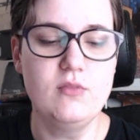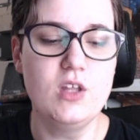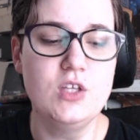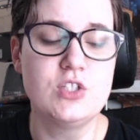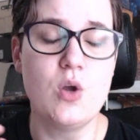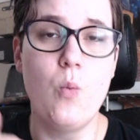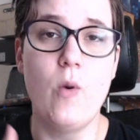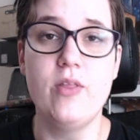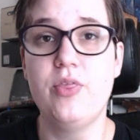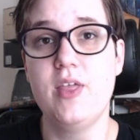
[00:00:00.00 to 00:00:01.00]
So
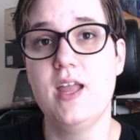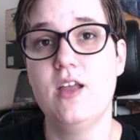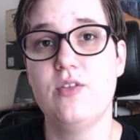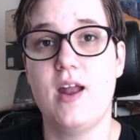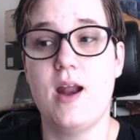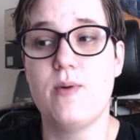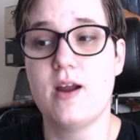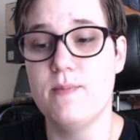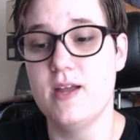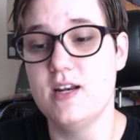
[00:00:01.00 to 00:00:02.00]
one thing that I
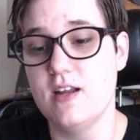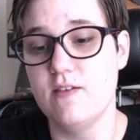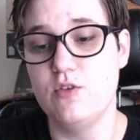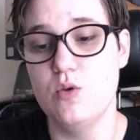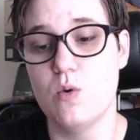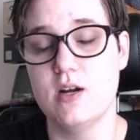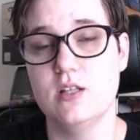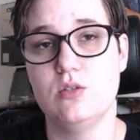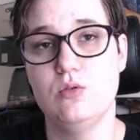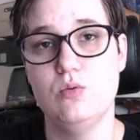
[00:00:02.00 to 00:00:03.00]
recommend if you are
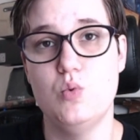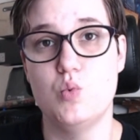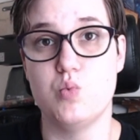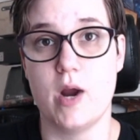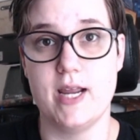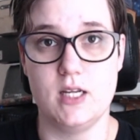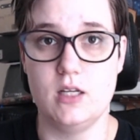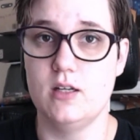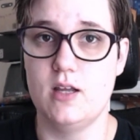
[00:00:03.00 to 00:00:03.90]
into writing,